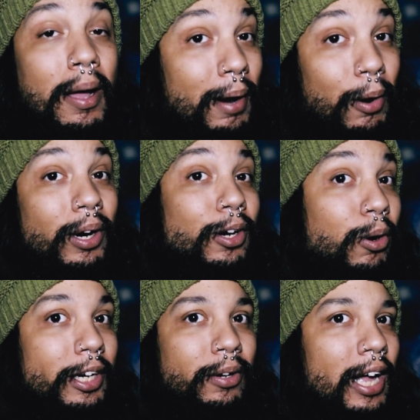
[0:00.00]
But I want to know
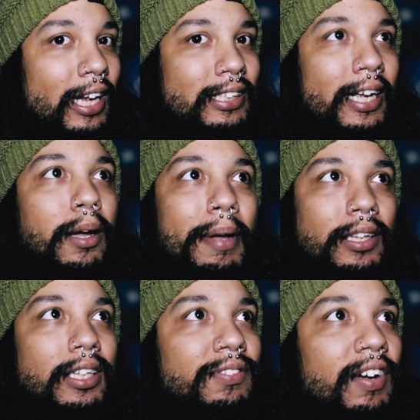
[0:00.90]
what you guys think
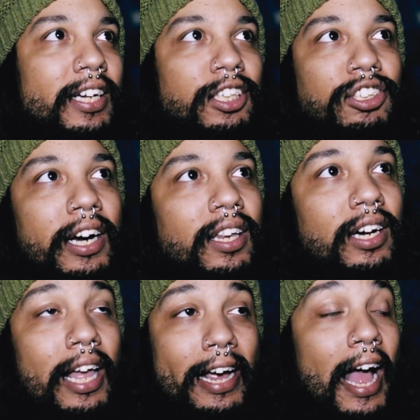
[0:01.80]
about this fucking
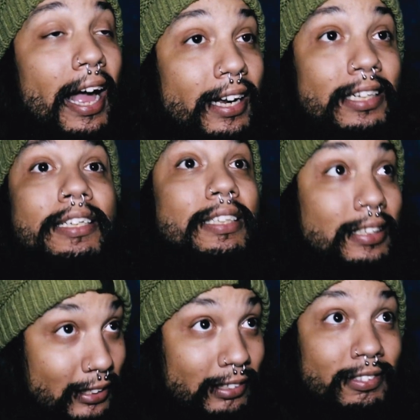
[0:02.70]
trailer. Like I,
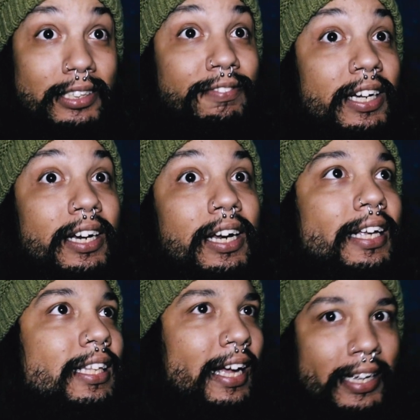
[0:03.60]
I really fucking
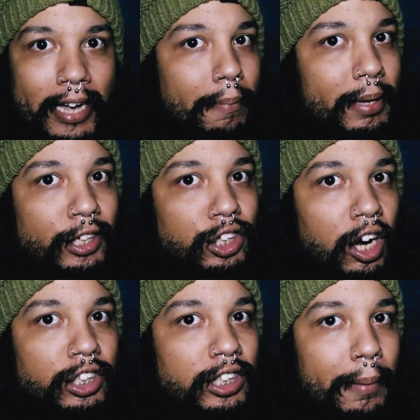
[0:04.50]
like that. It got me
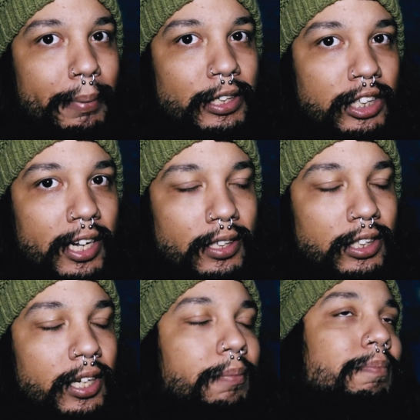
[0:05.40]
charged up and shit.
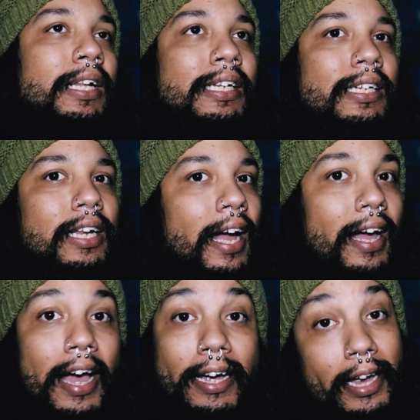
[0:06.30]
So
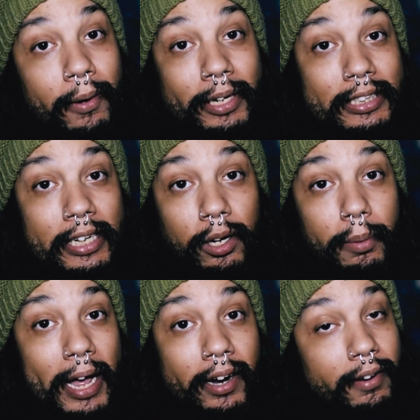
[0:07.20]
I, I can't wait to hear
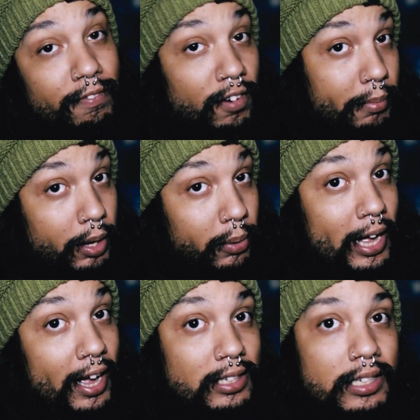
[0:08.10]
about it from you
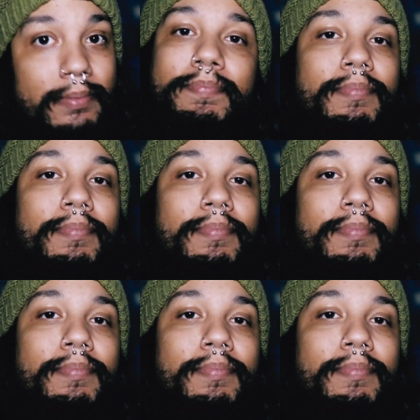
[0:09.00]
guys.